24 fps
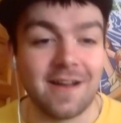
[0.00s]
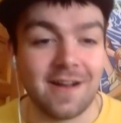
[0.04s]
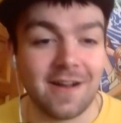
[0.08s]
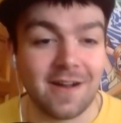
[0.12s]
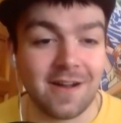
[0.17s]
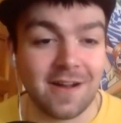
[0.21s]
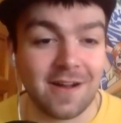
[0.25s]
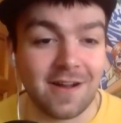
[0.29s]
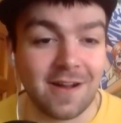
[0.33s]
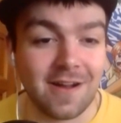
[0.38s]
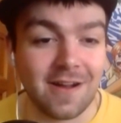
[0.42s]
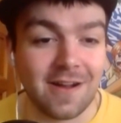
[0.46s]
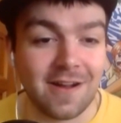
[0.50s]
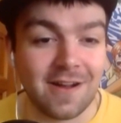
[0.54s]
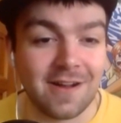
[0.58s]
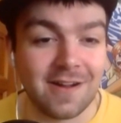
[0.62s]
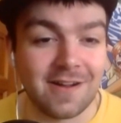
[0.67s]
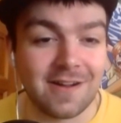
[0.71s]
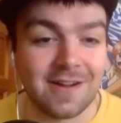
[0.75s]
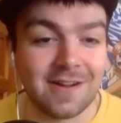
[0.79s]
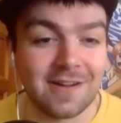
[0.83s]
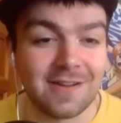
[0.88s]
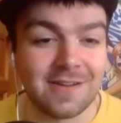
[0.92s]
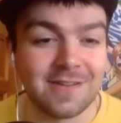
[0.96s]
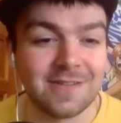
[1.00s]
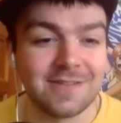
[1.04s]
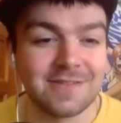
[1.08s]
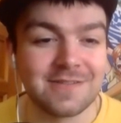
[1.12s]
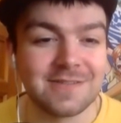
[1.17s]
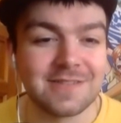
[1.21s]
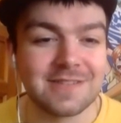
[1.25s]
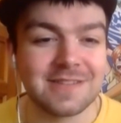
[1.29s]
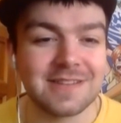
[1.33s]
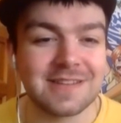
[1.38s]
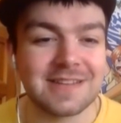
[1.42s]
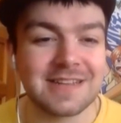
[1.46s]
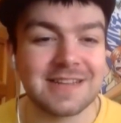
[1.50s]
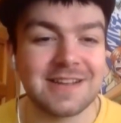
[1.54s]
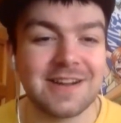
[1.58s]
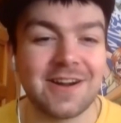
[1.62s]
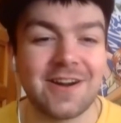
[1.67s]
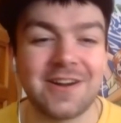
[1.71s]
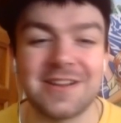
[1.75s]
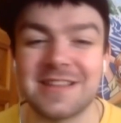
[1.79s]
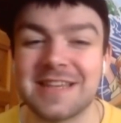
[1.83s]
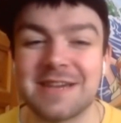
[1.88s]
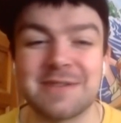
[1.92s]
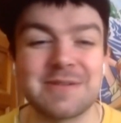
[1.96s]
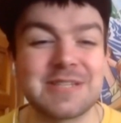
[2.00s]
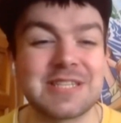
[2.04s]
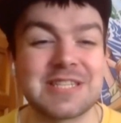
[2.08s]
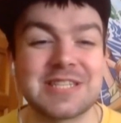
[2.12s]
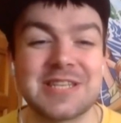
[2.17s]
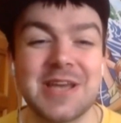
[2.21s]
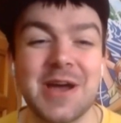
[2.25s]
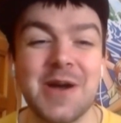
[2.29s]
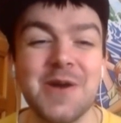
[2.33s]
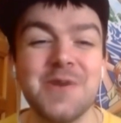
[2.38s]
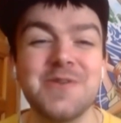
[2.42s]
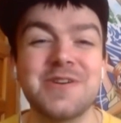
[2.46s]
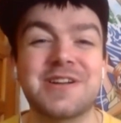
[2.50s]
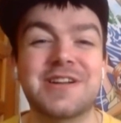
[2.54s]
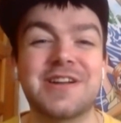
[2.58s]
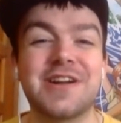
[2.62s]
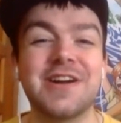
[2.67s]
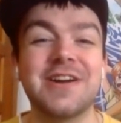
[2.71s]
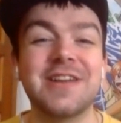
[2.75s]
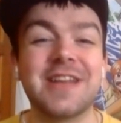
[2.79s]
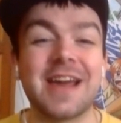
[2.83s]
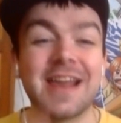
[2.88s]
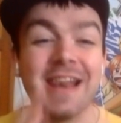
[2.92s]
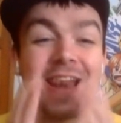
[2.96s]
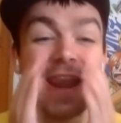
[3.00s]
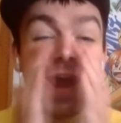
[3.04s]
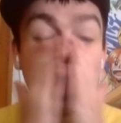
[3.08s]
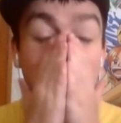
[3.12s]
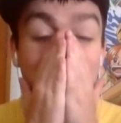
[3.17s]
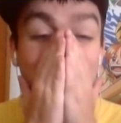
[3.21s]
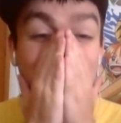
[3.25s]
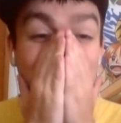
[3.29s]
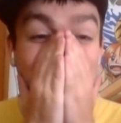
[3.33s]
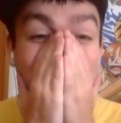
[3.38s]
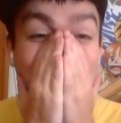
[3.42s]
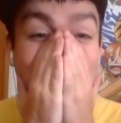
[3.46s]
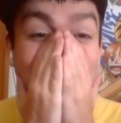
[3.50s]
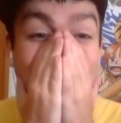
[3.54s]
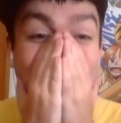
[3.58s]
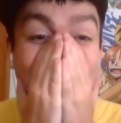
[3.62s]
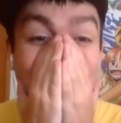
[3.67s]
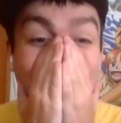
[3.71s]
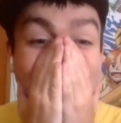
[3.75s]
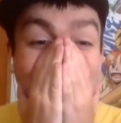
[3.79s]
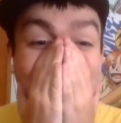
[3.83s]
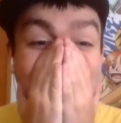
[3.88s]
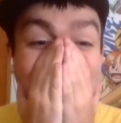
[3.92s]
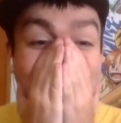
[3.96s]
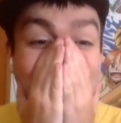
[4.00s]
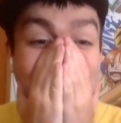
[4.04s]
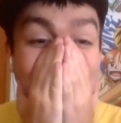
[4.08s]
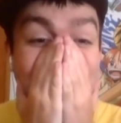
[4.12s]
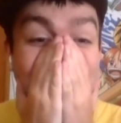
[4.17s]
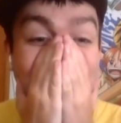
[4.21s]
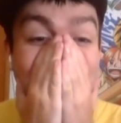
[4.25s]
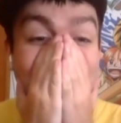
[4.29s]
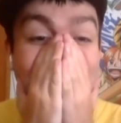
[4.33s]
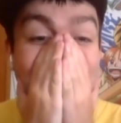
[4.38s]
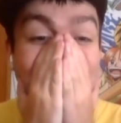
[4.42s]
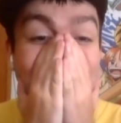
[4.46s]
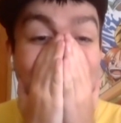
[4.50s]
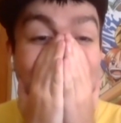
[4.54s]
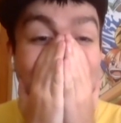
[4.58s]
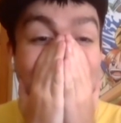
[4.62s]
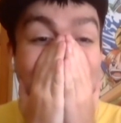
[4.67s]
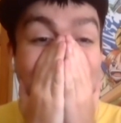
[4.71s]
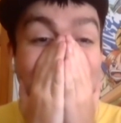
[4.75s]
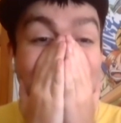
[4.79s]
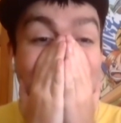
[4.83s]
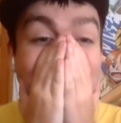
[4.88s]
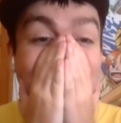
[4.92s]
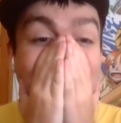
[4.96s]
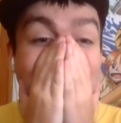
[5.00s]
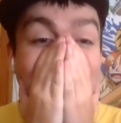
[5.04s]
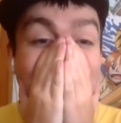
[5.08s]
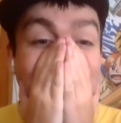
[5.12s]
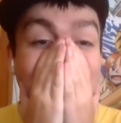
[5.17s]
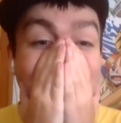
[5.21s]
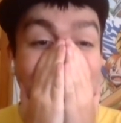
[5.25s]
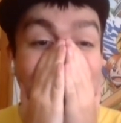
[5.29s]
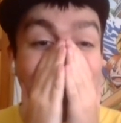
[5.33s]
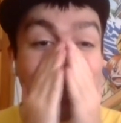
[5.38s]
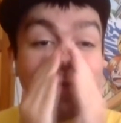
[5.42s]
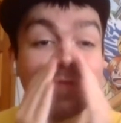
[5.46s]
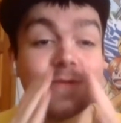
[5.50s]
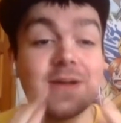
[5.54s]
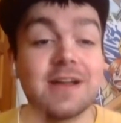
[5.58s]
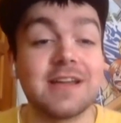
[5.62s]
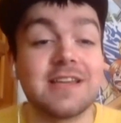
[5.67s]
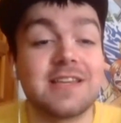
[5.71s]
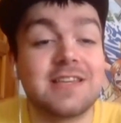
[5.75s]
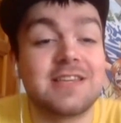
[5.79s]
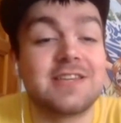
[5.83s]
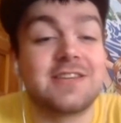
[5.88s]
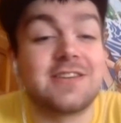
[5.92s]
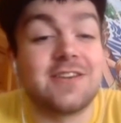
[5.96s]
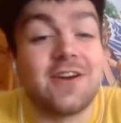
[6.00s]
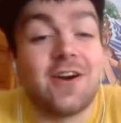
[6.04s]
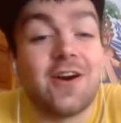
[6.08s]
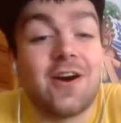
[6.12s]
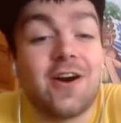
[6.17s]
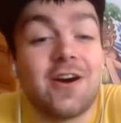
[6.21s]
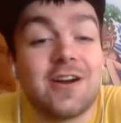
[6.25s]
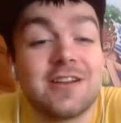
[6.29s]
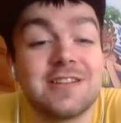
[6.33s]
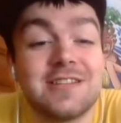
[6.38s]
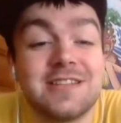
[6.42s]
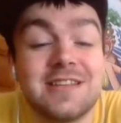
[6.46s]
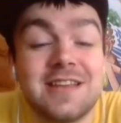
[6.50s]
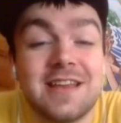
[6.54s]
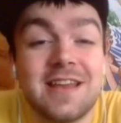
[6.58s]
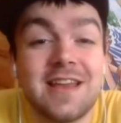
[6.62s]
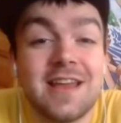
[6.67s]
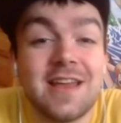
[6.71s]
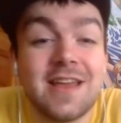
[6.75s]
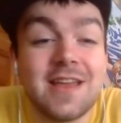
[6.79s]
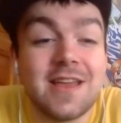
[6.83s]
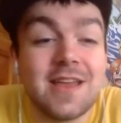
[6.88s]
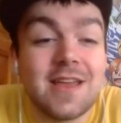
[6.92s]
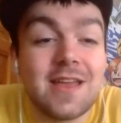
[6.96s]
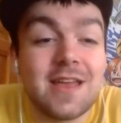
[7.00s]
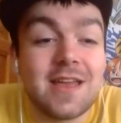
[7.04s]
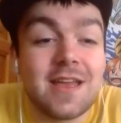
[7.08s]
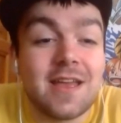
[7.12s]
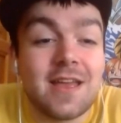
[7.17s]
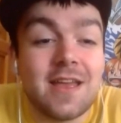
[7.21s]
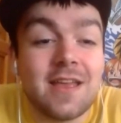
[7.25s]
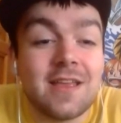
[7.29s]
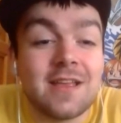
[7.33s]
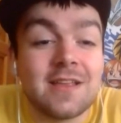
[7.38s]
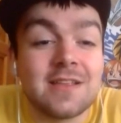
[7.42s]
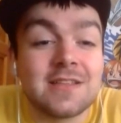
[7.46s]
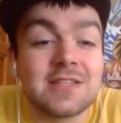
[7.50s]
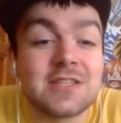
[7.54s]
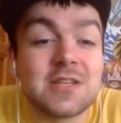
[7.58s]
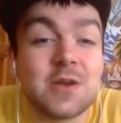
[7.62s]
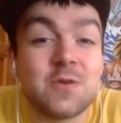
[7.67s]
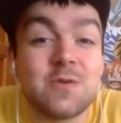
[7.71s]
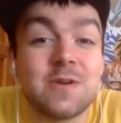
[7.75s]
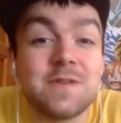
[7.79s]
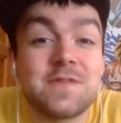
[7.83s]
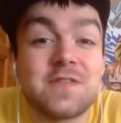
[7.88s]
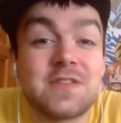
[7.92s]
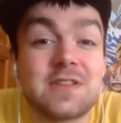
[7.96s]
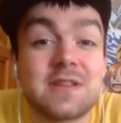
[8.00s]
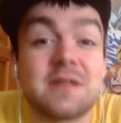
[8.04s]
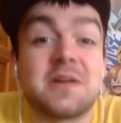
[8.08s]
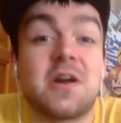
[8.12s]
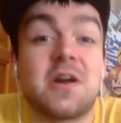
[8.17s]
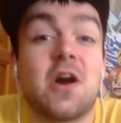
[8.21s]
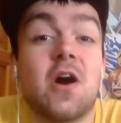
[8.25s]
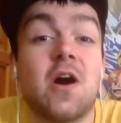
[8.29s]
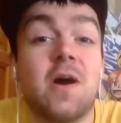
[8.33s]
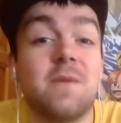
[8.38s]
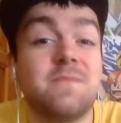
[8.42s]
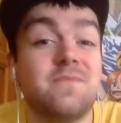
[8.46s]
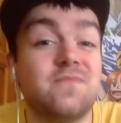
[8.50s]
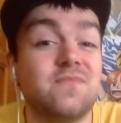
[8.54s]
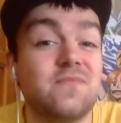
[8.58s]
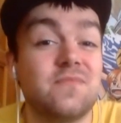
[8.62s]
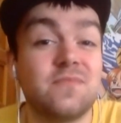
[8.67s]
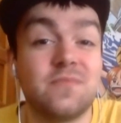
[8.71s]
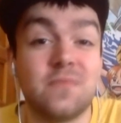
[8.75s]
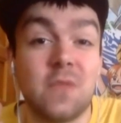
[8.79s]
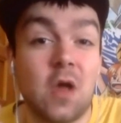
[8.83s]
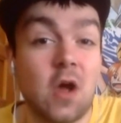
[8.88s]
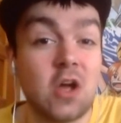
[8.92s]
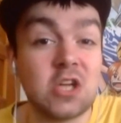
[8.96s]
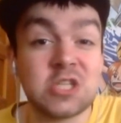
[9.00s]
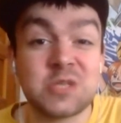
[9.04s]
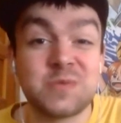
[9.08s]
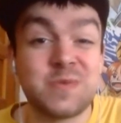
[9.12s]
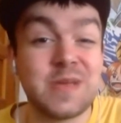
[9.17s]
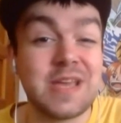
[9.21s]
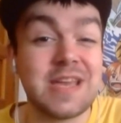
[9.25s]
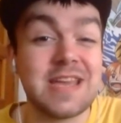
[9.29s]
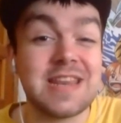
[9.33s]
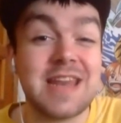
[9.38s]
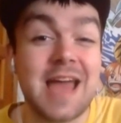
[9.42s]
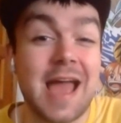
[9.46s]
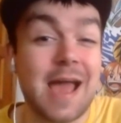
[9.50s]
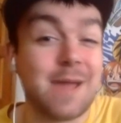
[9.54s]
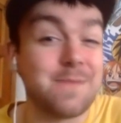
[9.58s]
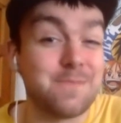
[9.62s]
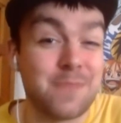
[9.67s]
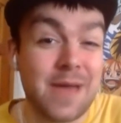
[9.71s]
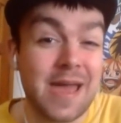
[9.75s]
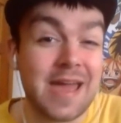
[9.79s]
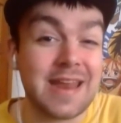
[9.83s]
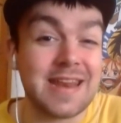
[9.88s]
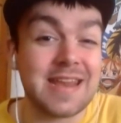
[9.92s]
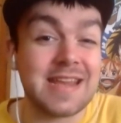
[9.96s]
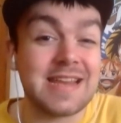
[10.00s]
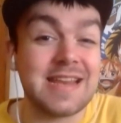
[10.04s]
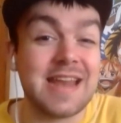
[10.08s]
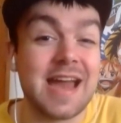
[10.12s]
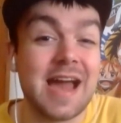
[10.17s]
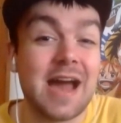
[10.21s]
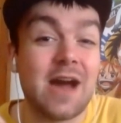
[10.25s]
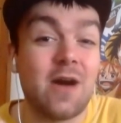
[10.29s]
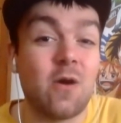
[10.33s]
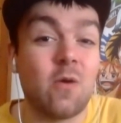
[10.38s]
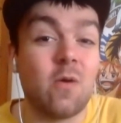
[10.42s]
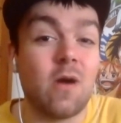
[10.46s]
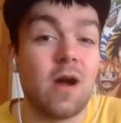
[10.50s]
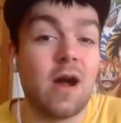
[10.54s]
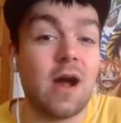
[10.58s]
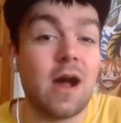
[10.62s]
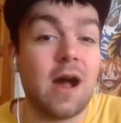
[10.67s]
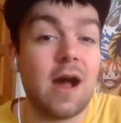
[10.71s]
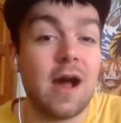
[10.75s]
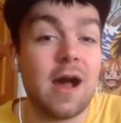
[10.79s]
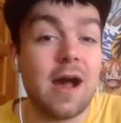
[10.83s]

Oh, God, that was so good. I love Bob. Oh, my God. So we've got Ozpin and Penny now.